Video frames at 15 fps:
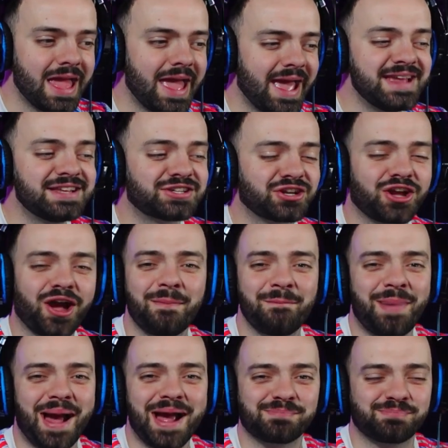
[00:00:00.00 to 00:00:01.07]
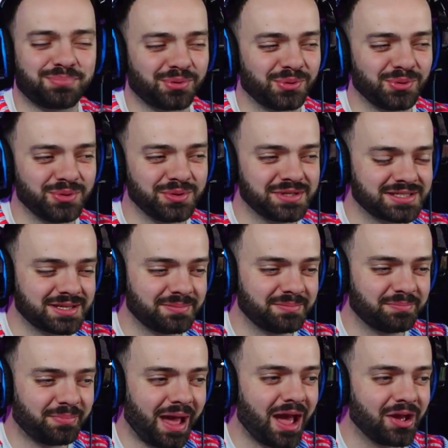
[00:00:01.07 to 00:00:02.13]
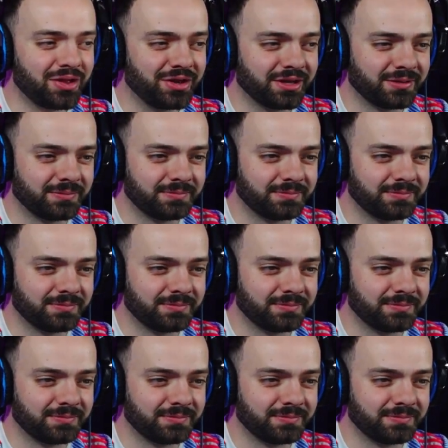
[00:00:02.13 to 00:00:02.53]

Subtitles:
He's gonna come back bruised and battered.